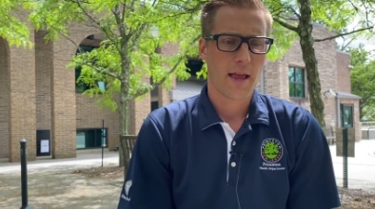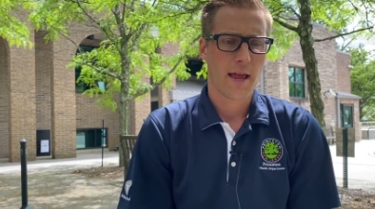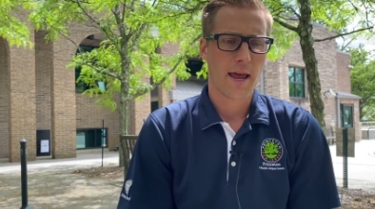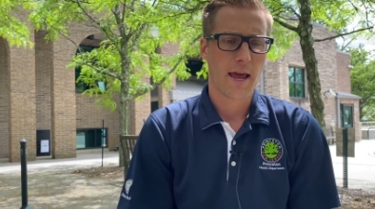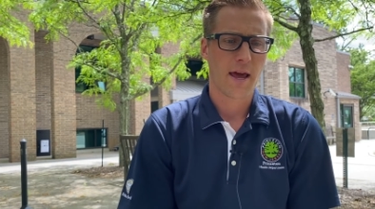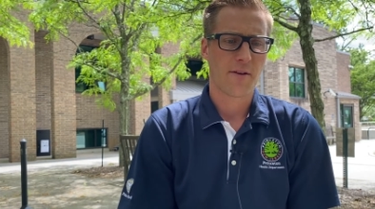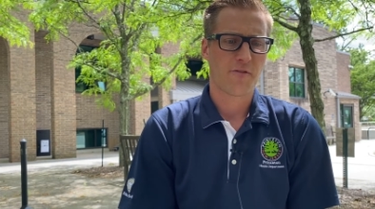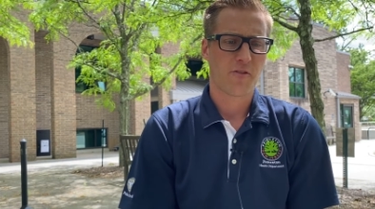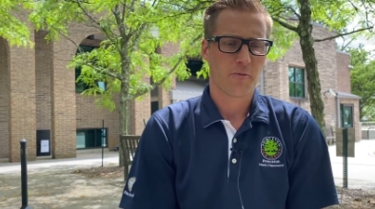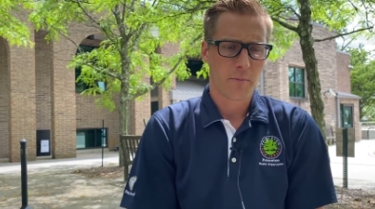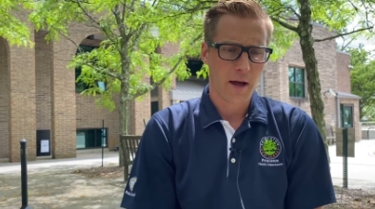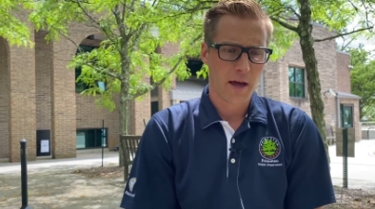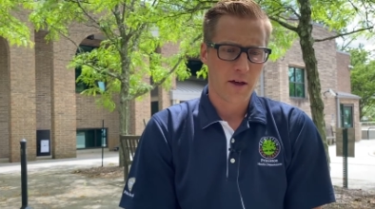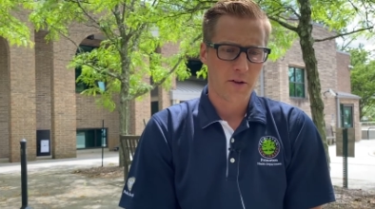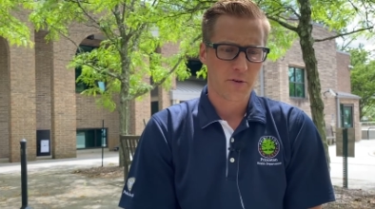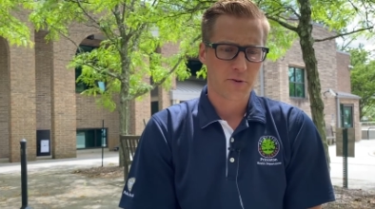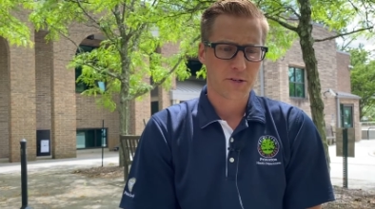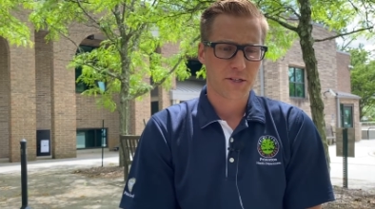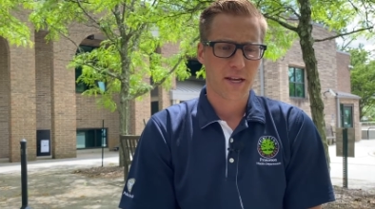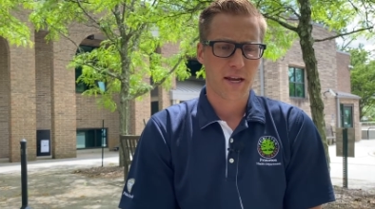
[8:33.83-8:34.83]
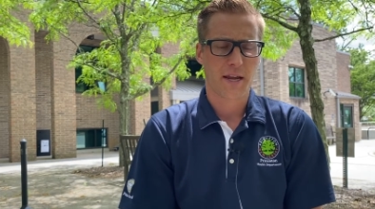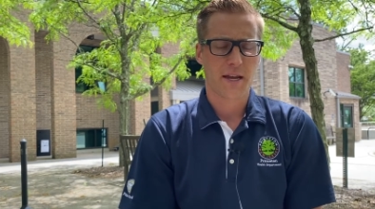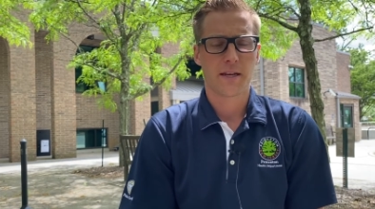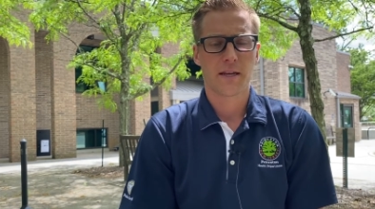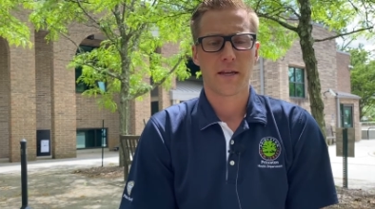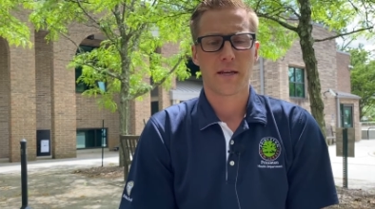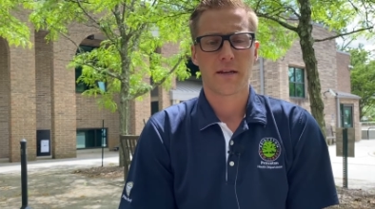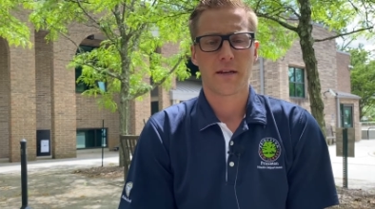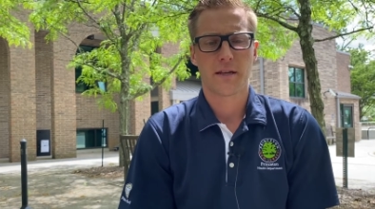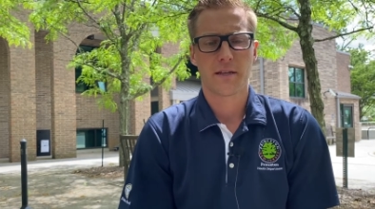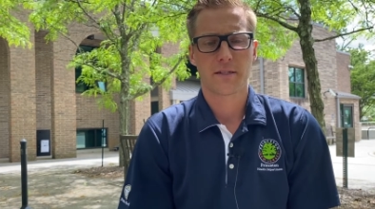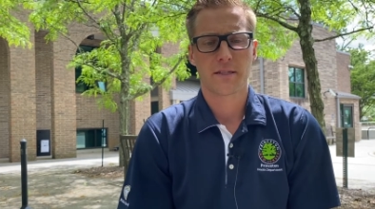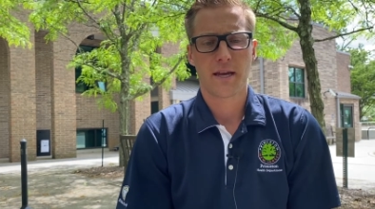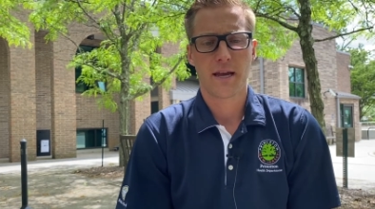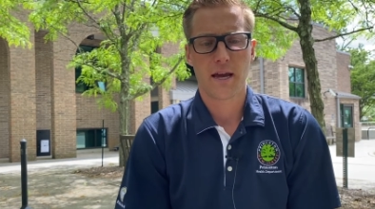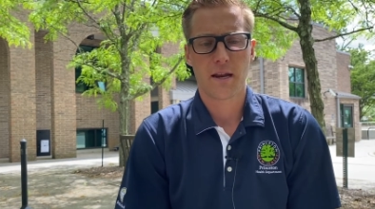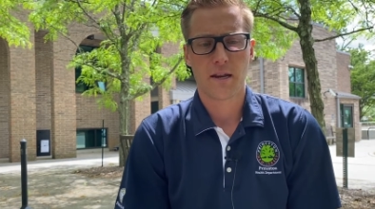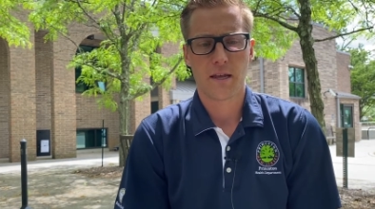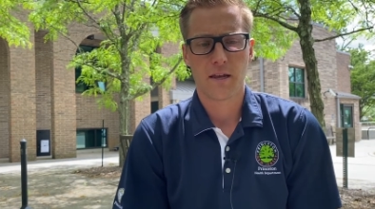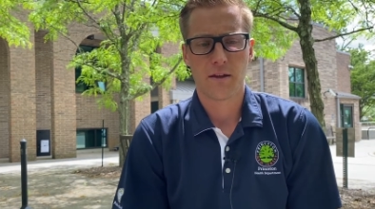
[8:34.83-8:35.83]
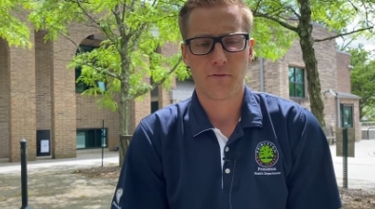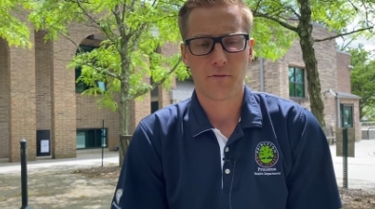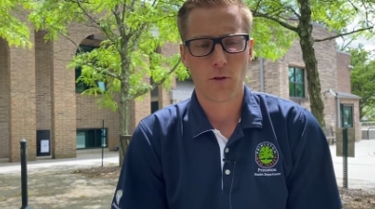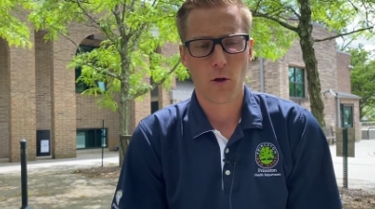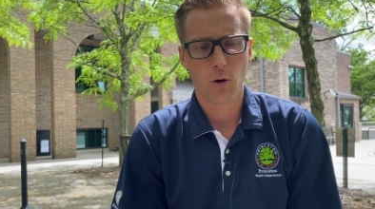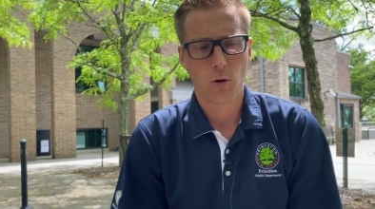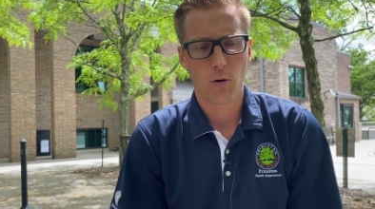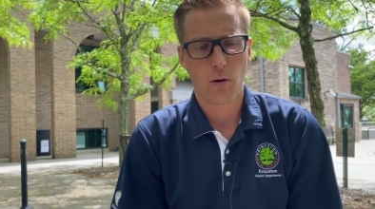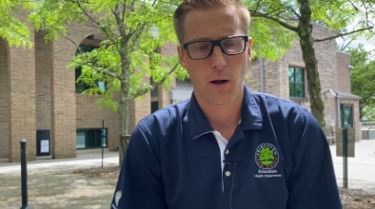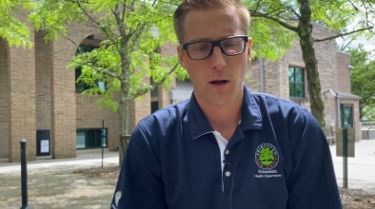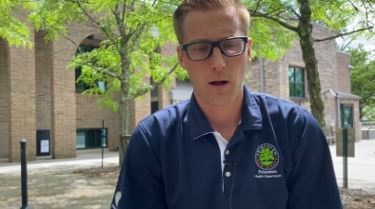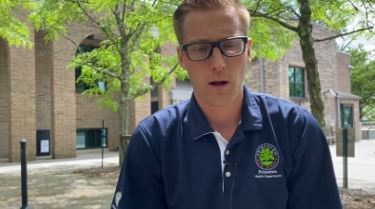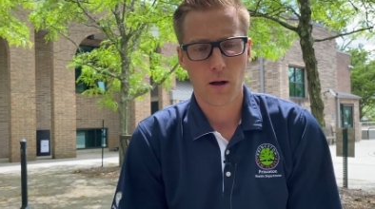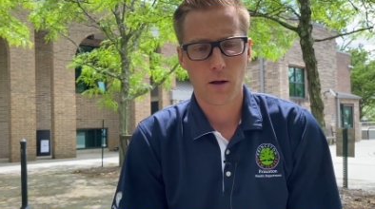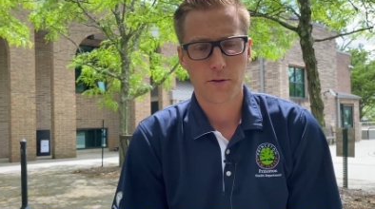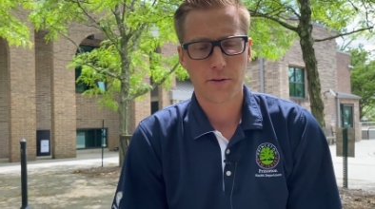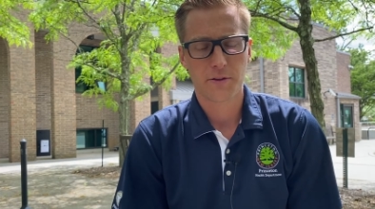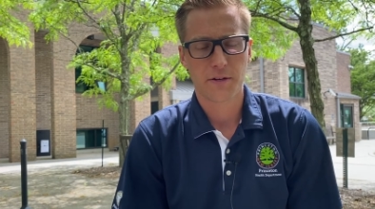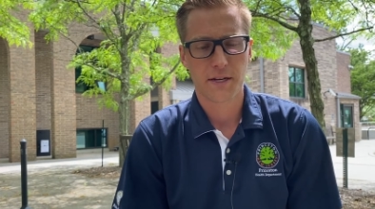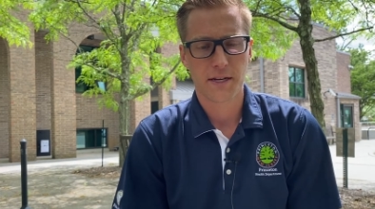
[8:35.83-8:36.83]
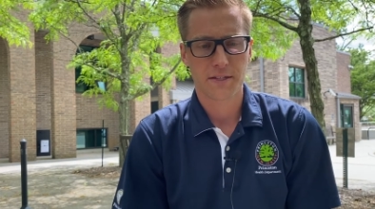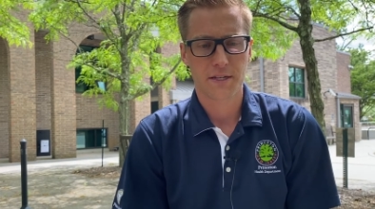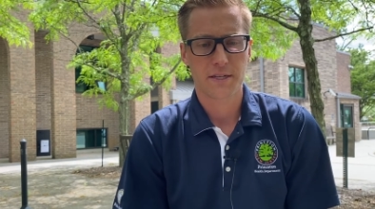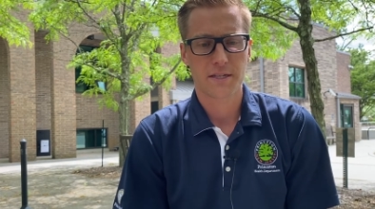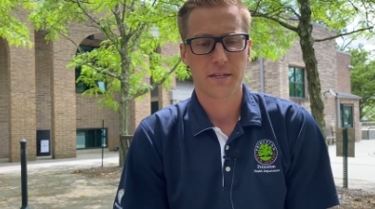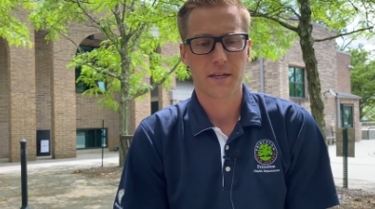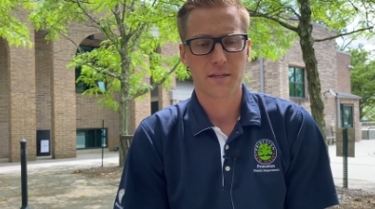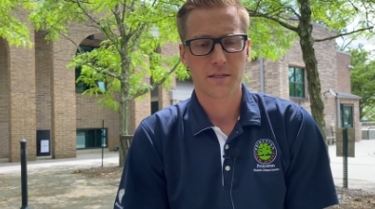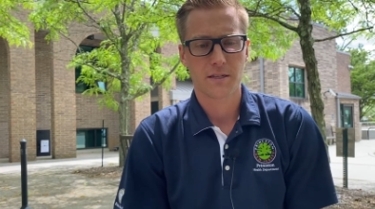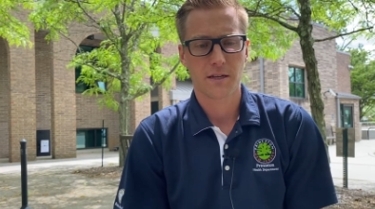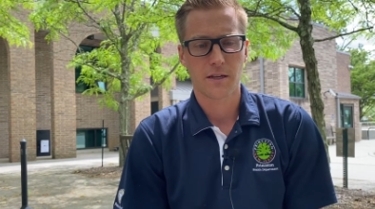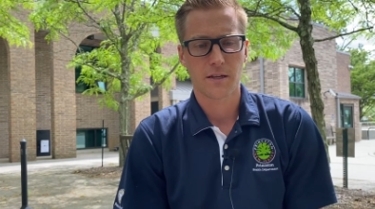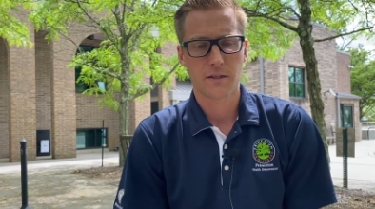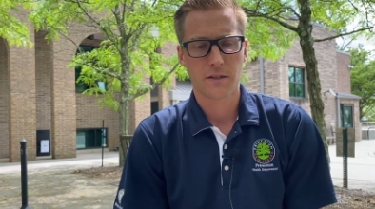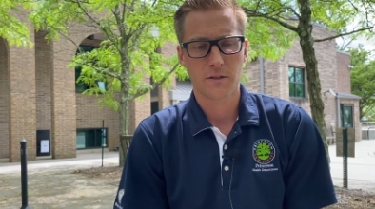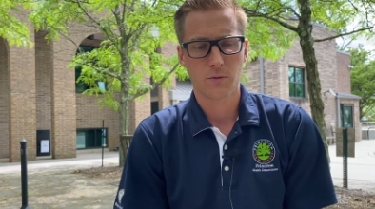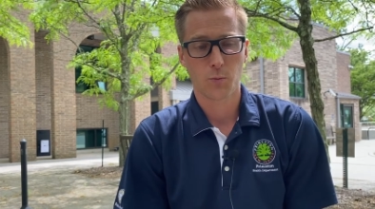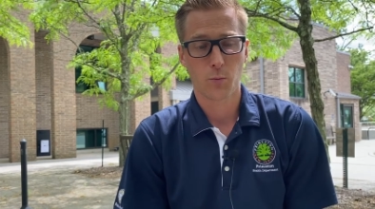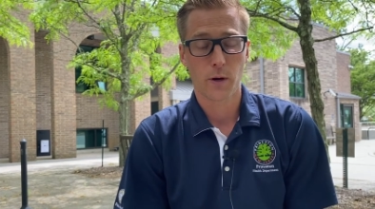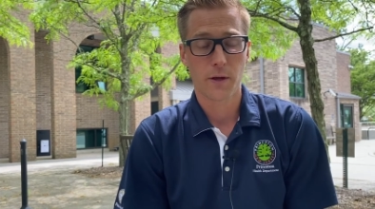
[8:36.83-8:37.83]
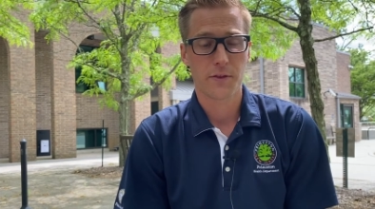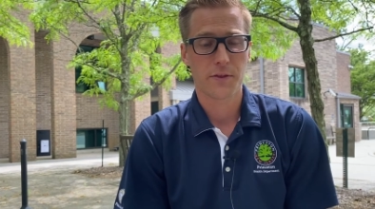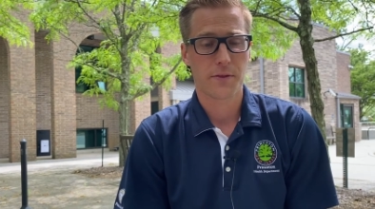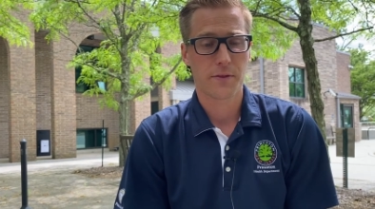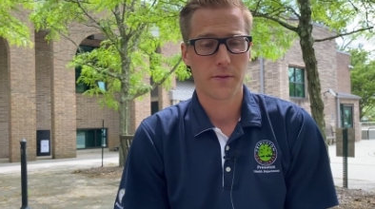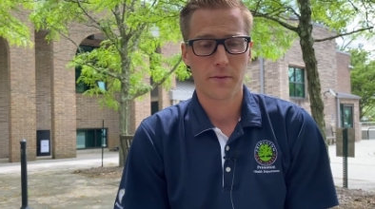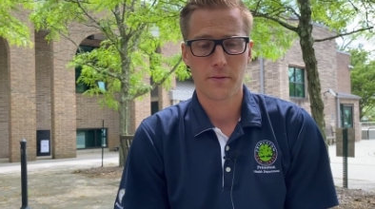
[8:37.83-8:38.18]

And from my understanding is that if local health needs assistance with,